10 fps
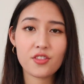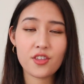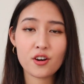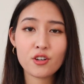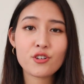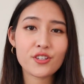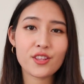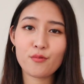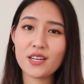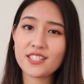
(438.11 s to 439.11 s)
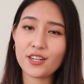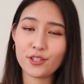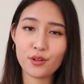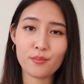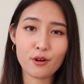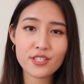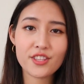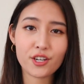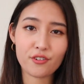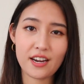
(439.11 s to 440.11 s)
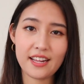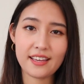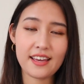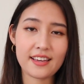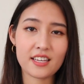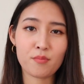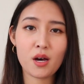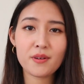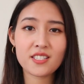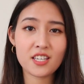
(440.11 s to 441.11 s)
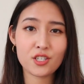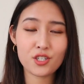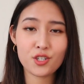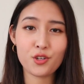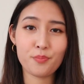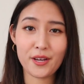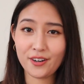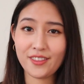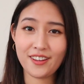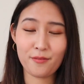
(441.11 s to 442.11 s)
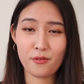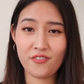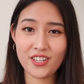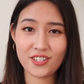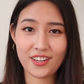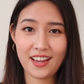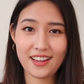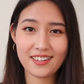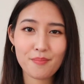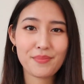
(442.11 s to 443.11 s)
They're usually the ones that are doing most of the grading and can probably teach it to you better than your professor can.